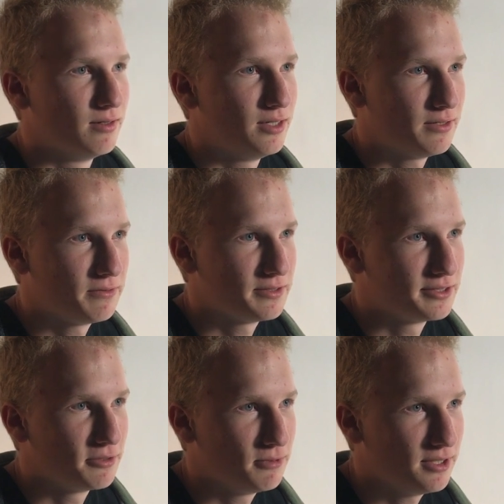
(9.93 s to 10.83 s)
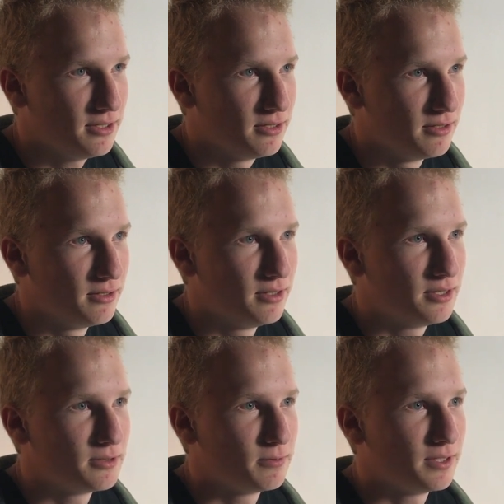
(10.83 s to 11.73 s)
Indifference to me
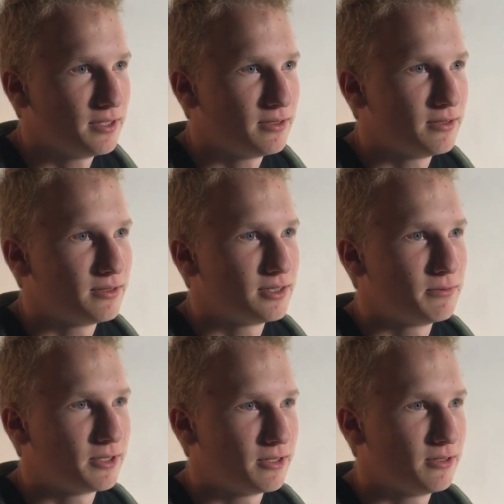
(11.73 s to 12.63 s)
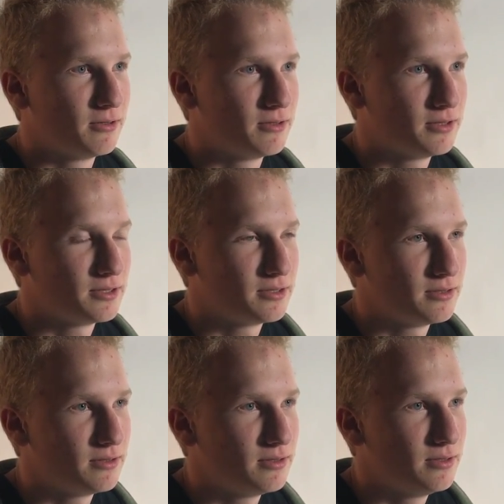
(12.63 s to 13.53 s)
is when someone ignores
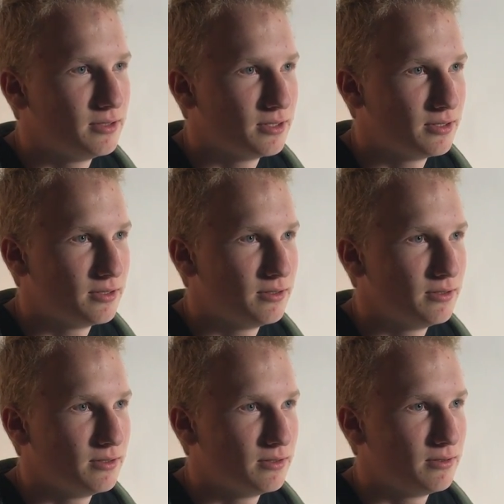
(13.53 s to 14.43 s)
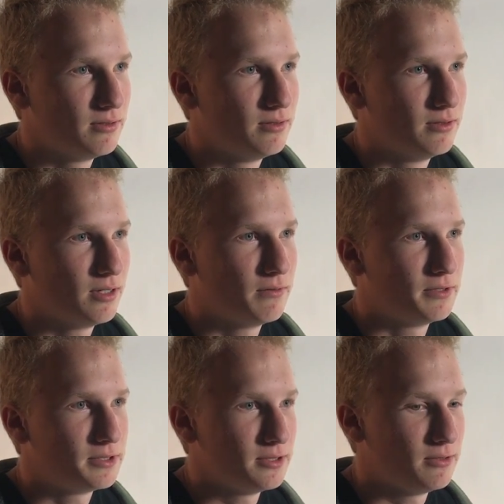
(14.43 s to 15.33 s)
the
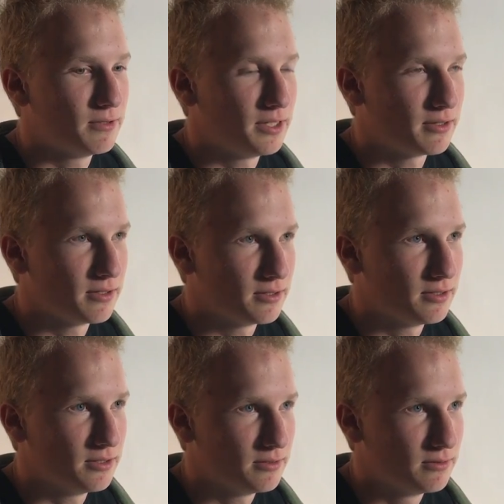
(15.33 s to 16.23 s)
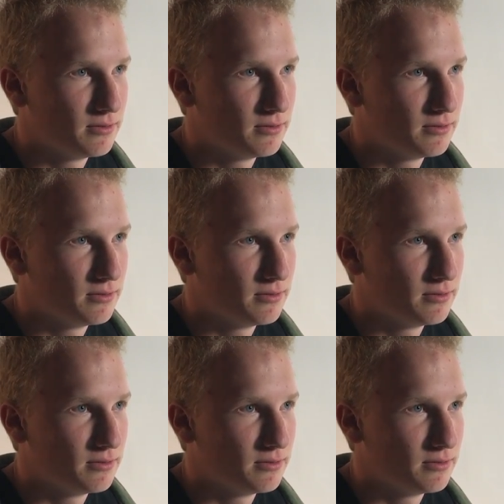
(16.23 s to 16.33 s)
obviously right thing to do.